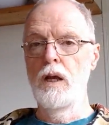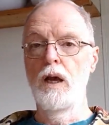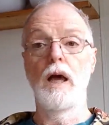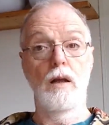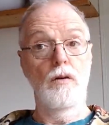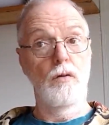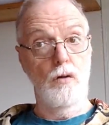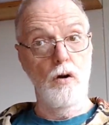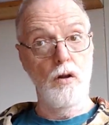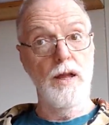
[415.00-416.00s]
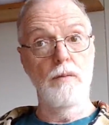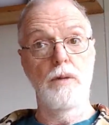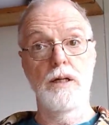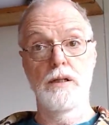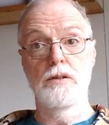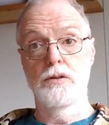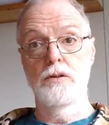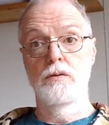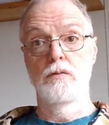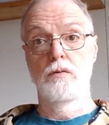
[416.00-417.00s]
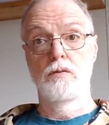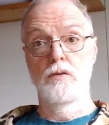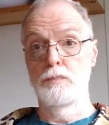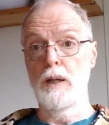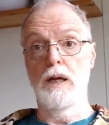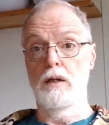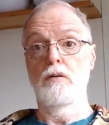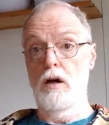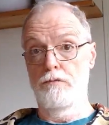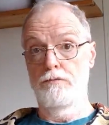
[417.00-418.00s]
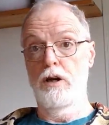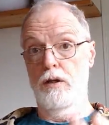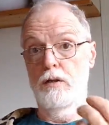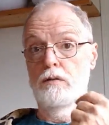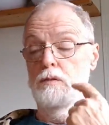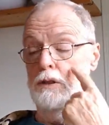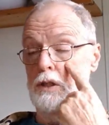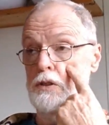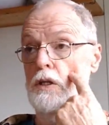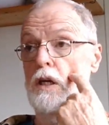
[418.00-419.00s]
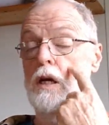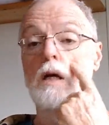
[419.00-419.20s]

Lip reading: And all that money is spent up front, essentially.